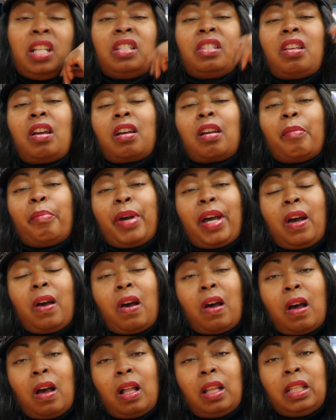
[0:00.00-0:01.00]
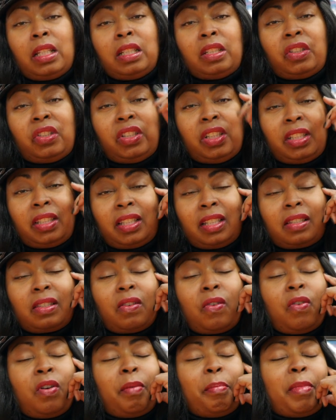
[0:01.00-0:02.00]
talk about all of the shit that's
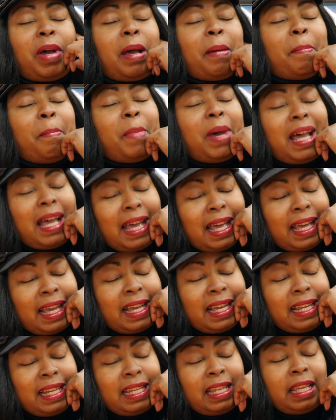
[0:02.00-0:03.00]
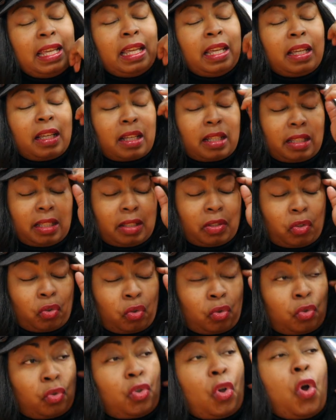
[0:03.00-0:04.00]
on my mind, because there's
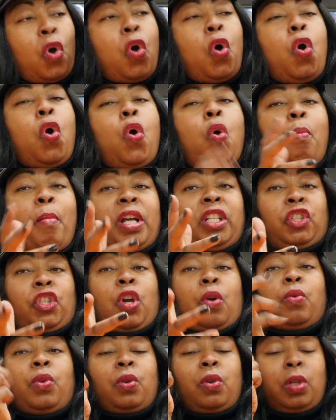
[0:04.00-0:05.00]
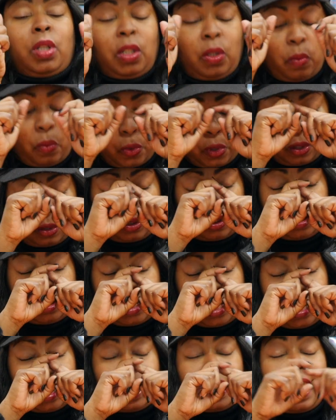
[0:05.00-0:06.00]
so much going on in the world
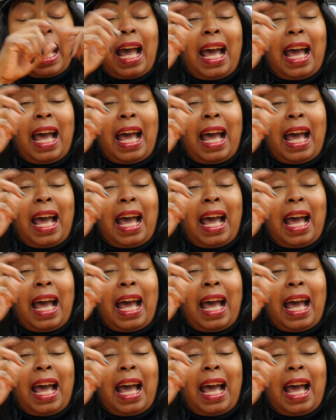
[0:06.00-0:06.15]
today.